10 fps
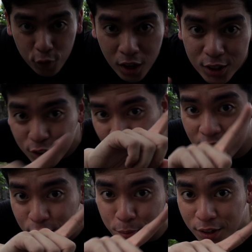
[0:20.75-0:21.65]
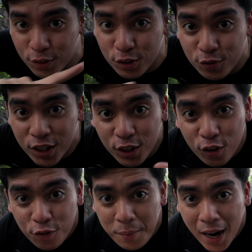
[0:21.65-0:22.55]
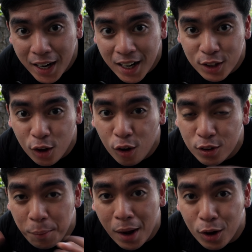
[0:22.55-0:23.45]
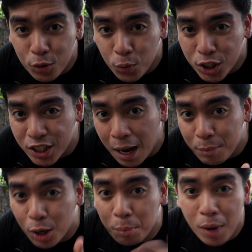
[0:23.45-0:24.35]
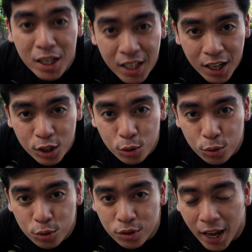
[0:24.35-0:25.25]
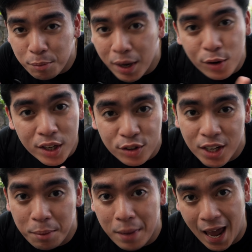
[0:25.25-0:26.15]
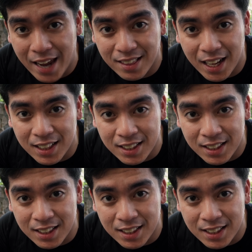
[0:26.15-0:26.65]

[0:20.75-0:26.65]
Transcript: you watched this previous video of mine, I talked about which camera body I use and my reasoning behind